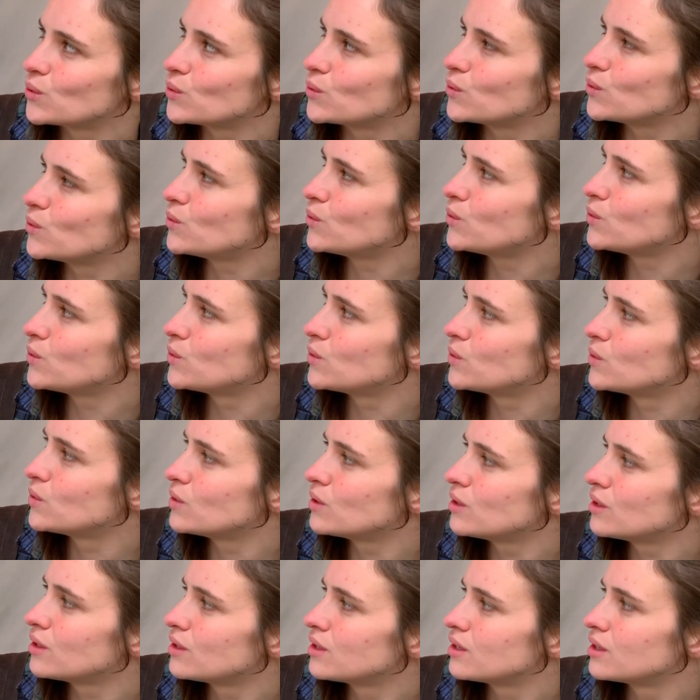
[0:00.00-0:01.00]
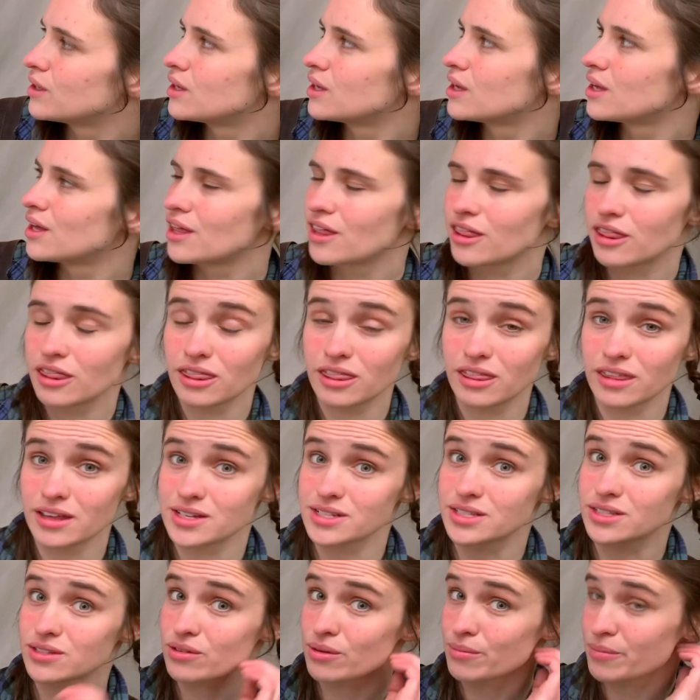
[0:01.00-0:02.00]
Ooh.
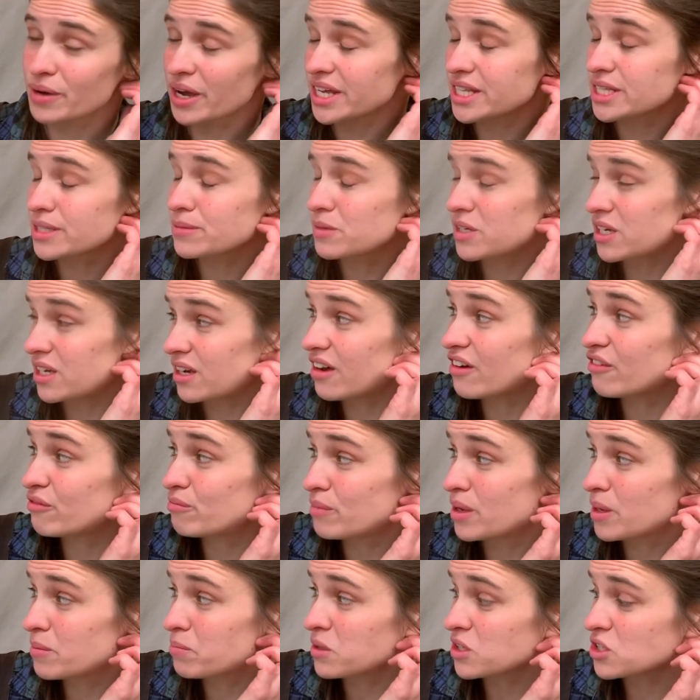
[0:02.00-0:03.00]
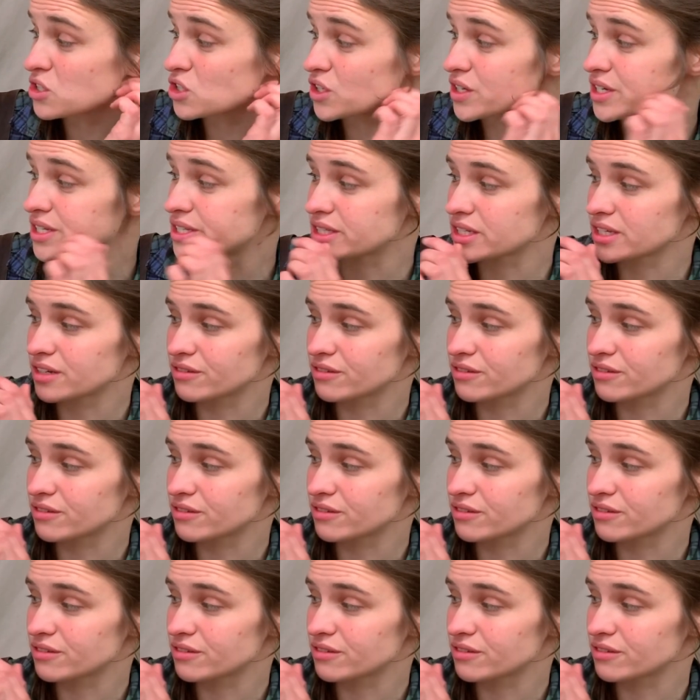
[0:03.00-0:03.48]
This reminds me of maple trees.